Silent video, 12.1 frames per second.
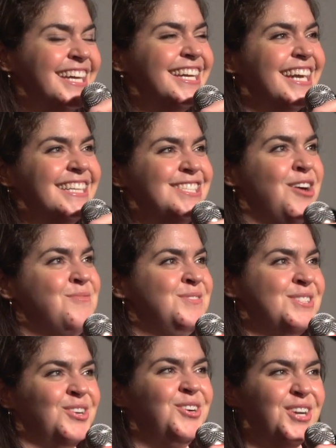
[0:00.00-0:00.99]
Like
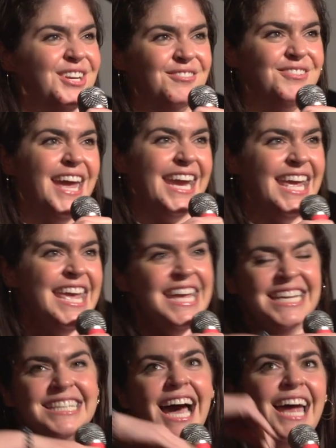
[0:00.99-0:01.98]
some sort of like,
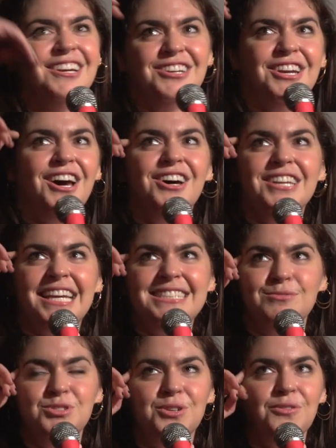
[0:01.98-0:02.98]
I don't know, like
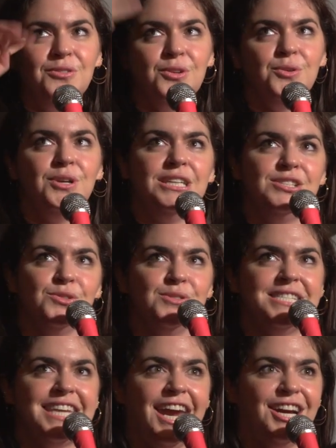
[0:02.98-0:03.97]
some sort of Looney
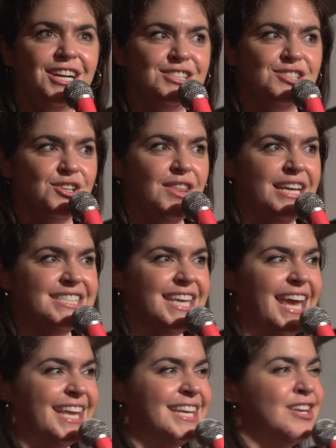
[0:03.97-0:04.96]
Tunes character that's
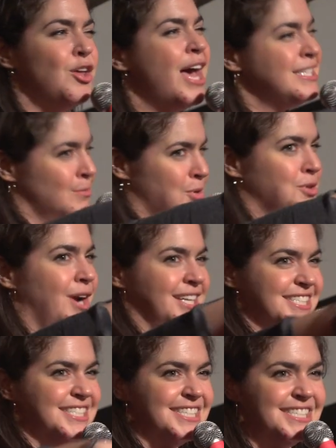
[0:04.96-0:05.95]
like, hasn't been
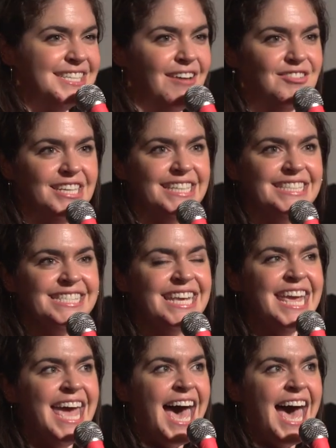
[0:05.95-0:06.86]
around since the 70s.